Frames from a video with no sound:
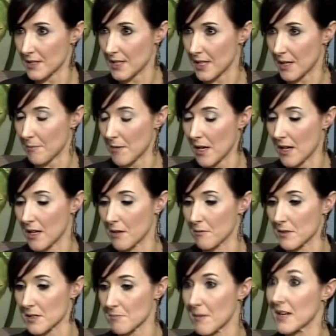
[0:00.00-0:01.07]
team. And it
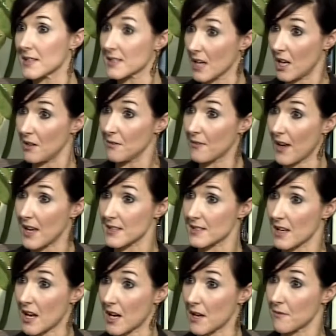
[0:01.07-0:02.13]
was myself
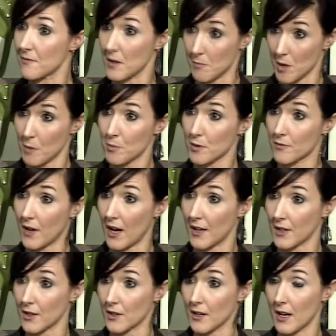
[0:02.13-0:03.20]
as a female
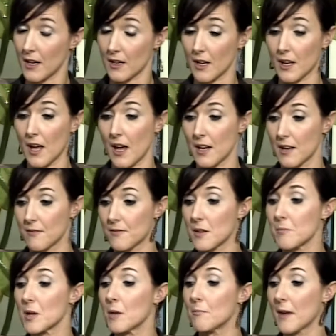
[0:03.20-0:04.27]
provider, and I had a
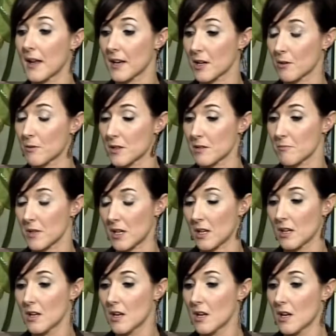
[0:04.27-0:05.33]
female medic with
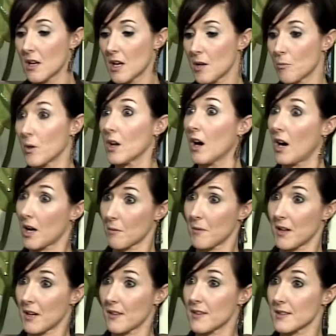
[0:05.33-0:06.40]
me, and we
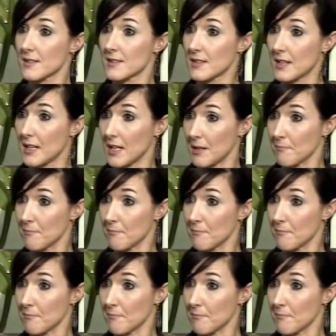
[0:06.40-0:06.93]
augmented this team.